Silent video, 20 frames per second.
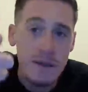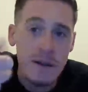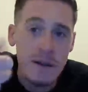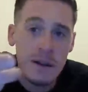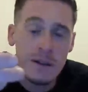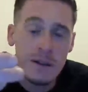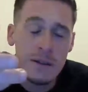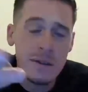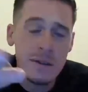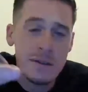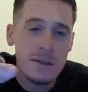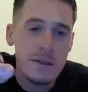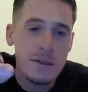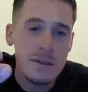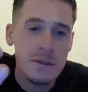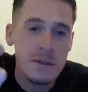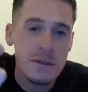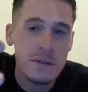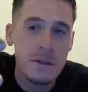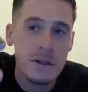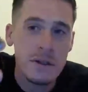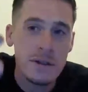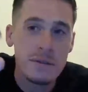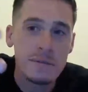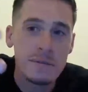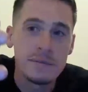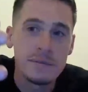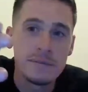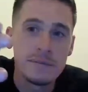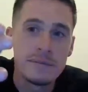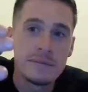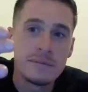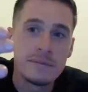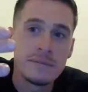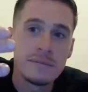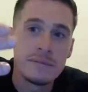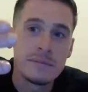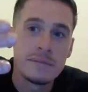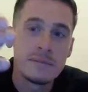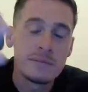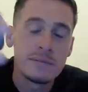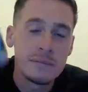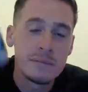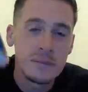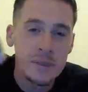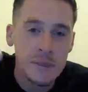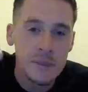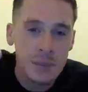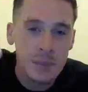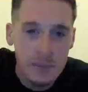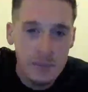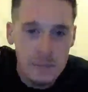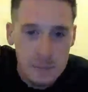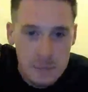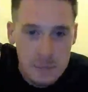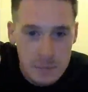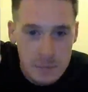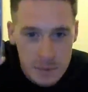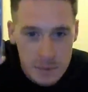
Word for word: And I like this design, you know?